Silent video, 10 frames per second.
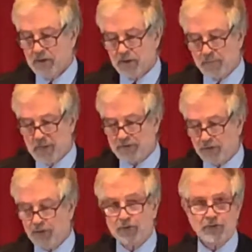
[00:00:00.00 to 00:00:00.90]
to
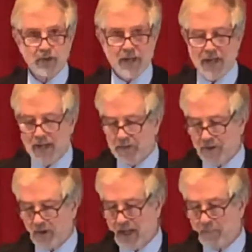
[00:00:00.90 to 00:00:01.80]
missiles today that
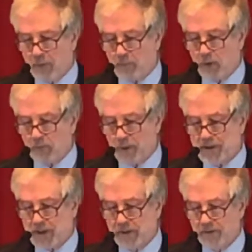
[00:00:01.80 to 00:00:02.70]
are capable of
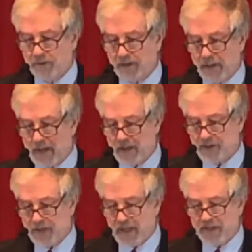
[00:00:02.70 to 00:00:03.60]
reaching the United
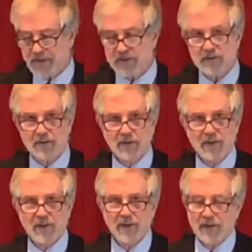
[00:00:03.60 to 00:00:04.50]
States.
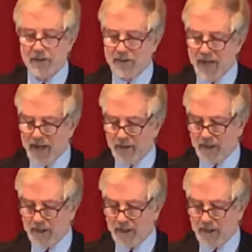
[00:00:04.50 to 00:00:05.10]
Now